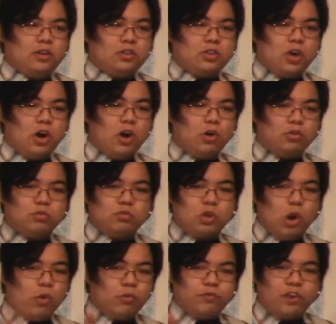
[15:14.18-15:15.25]
So
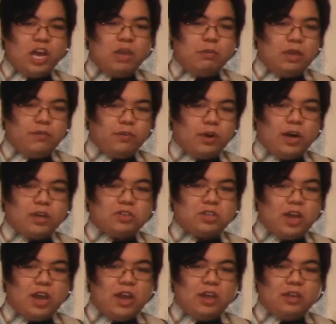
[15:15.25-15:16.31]
don't flame me for not
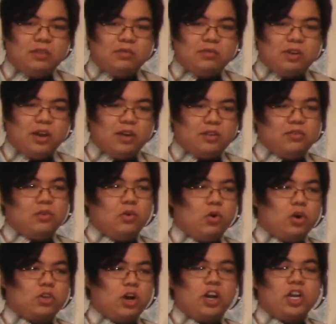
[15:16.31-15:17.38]
saying
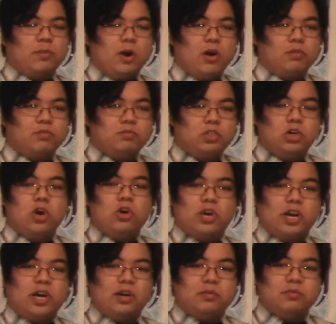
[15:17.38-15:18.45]
or talking about
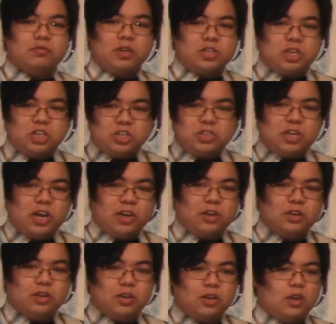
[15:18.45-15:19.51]
Hyouka, because I just did.
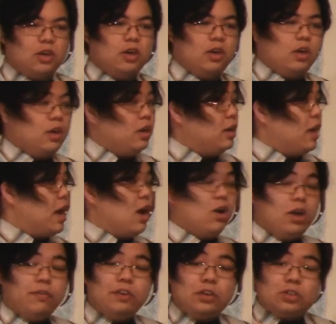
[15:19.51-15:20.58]
Now,
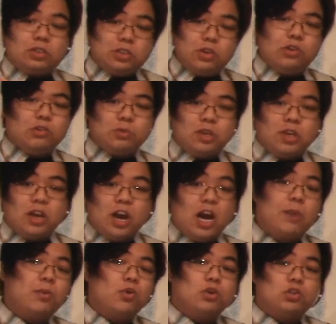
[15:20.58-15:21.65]
if you excuse me,
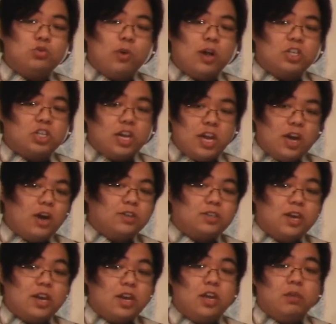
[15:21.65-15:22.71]
I'm going to watch Chaos
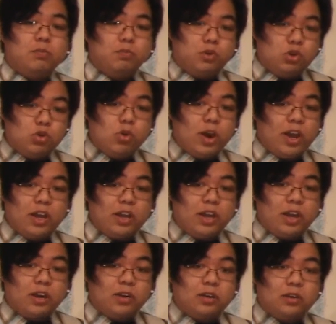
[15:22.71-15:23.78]
Head in Blu-ray
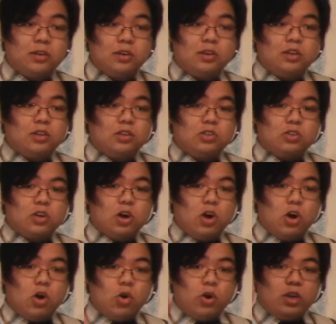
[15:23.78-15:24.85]
again.
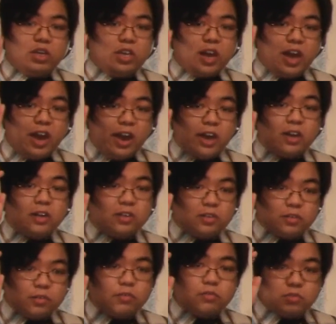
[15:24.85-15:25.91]
So yeah,
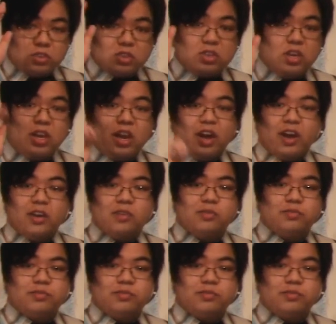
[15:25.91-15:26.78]
see ya.